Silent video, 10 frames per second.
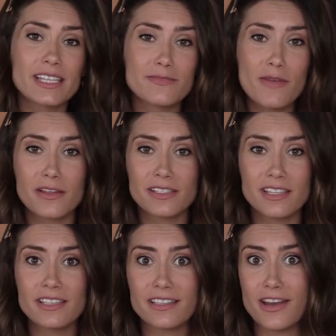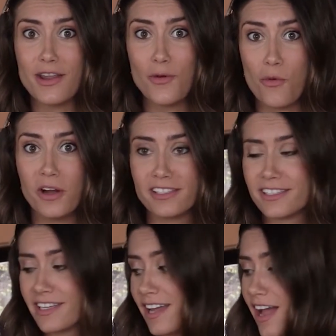smells this and he
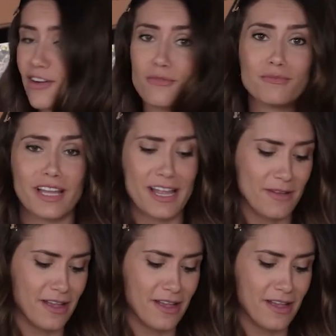wants it, I don't blame